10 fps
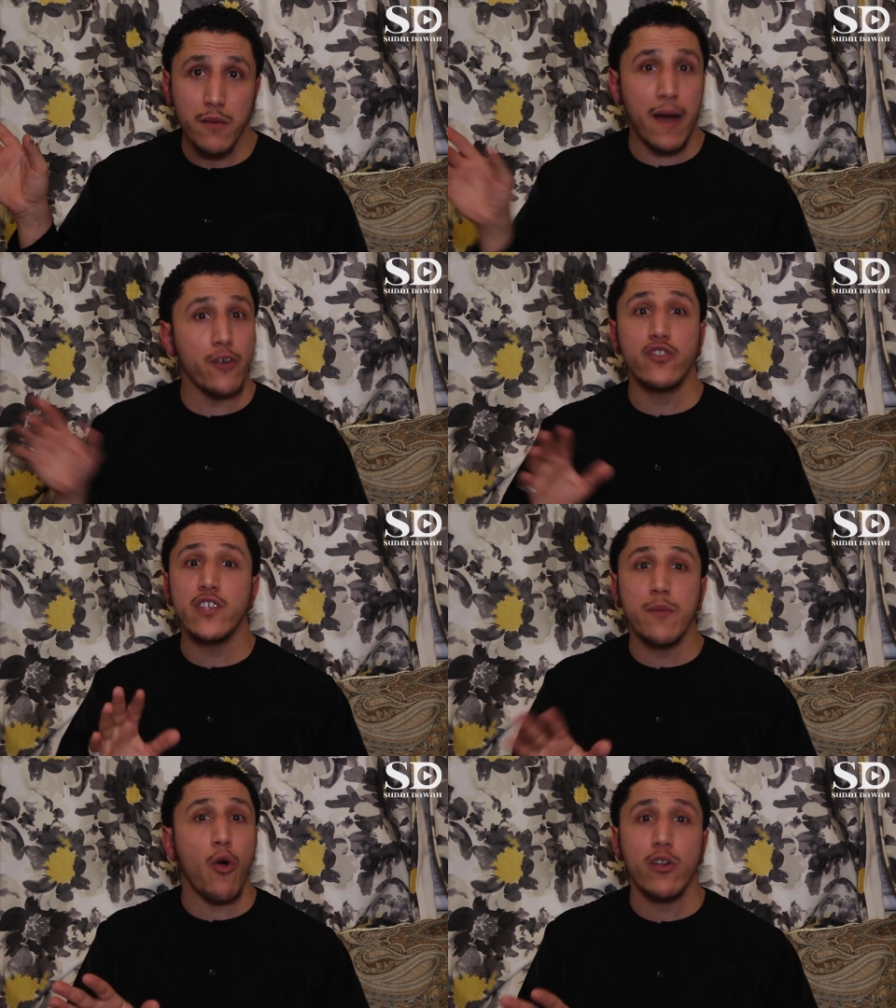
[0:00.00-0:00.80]
But you
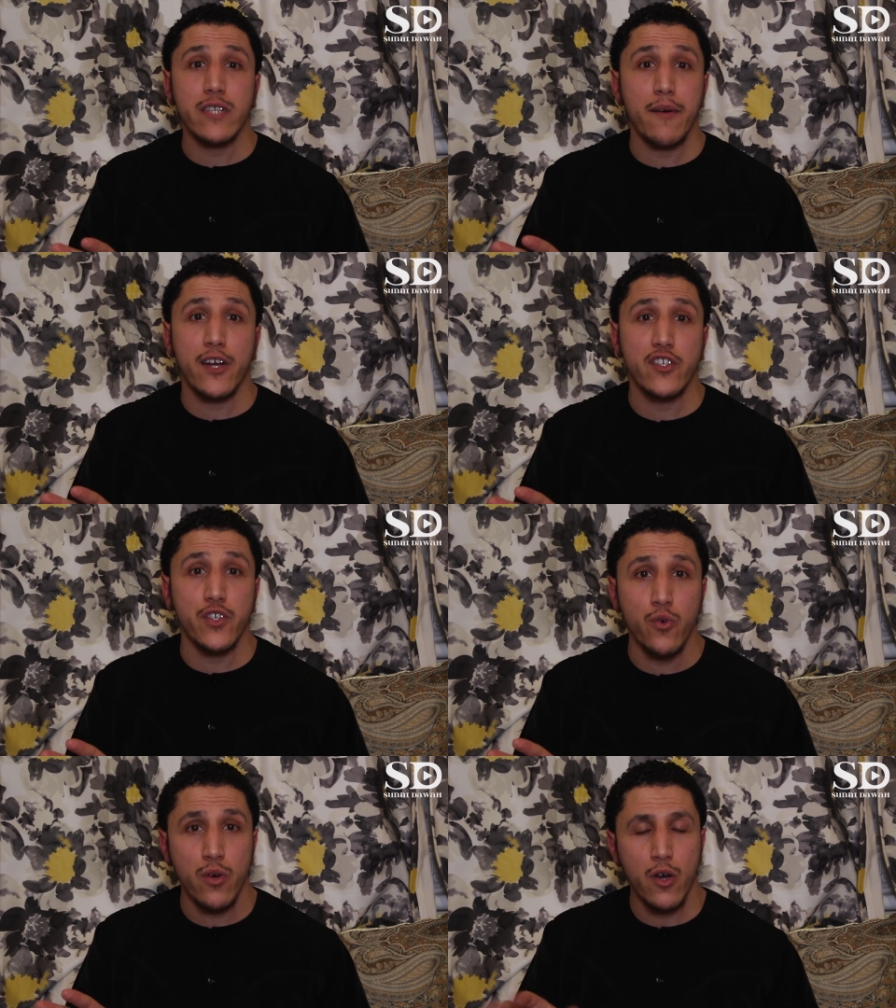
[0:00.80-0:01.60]
see them all the time
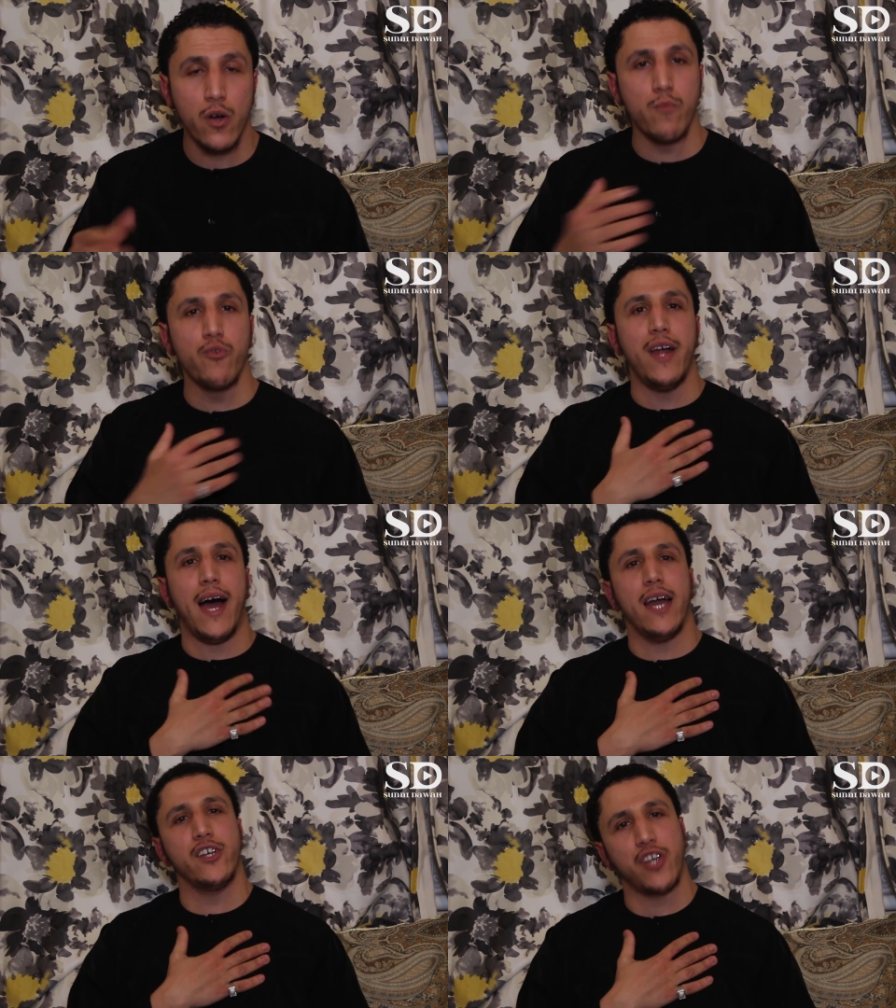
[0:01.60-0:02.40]
cursing who? Ummuna
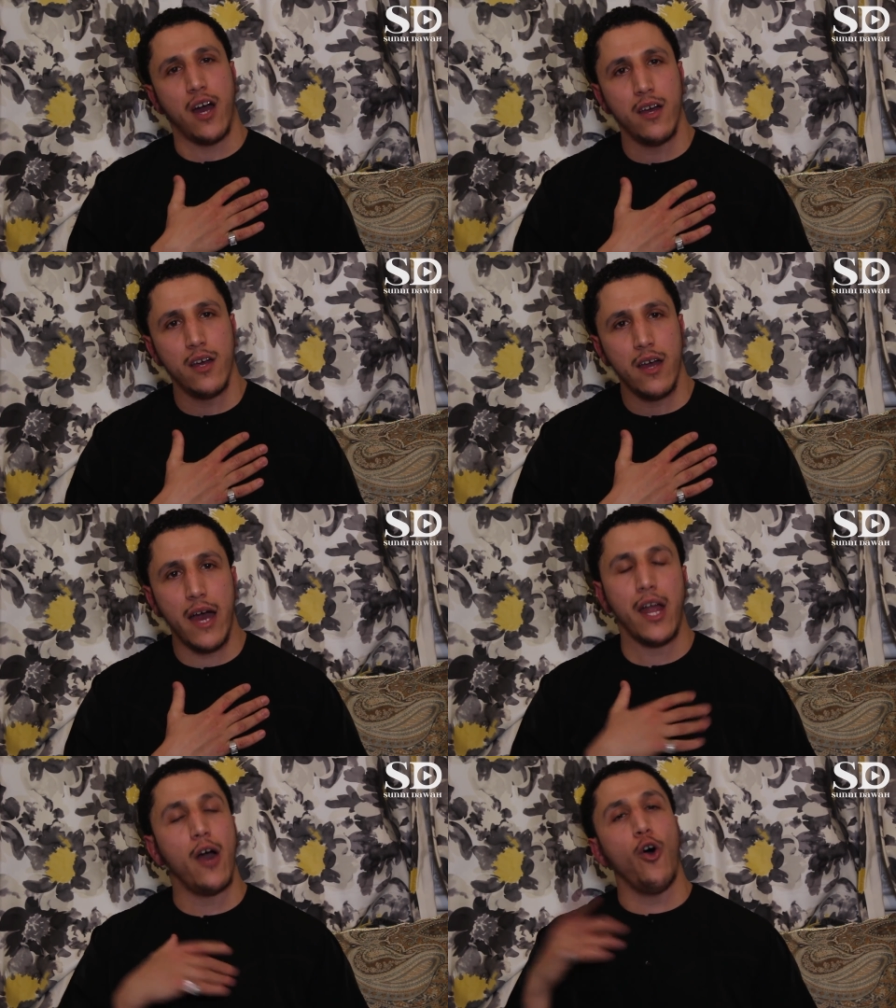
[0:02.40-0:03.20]
Aisha,
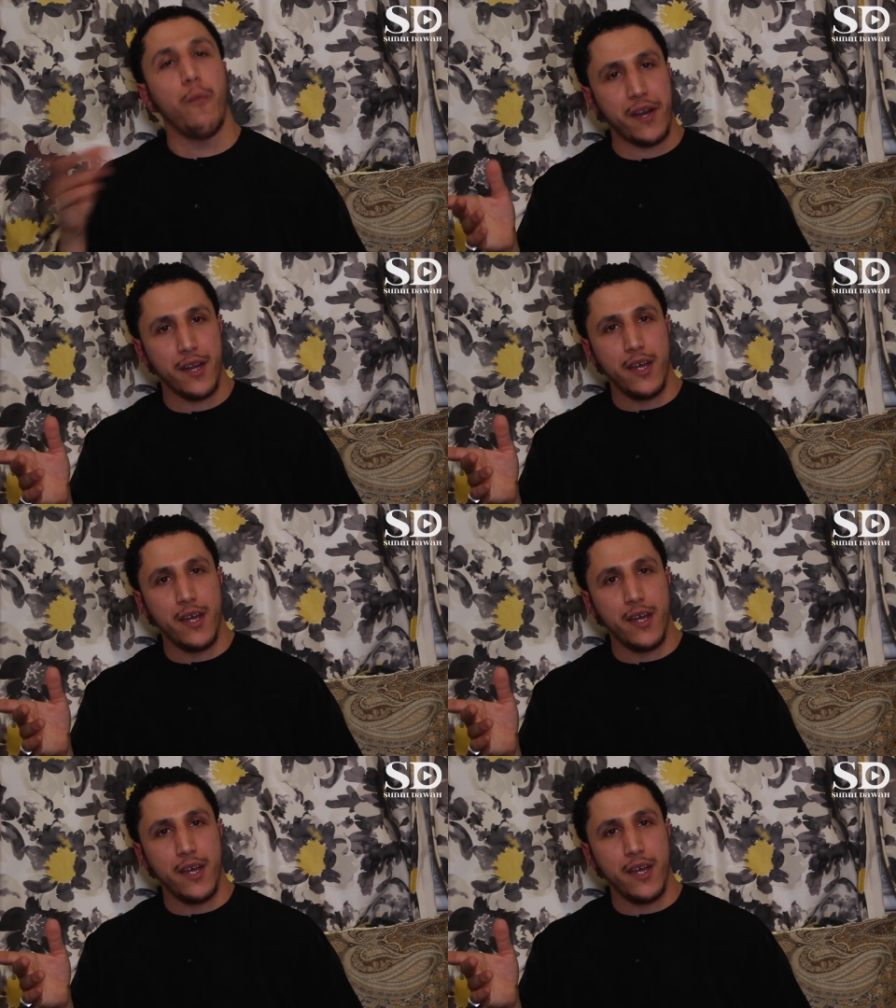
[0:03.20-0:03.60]
and Umar,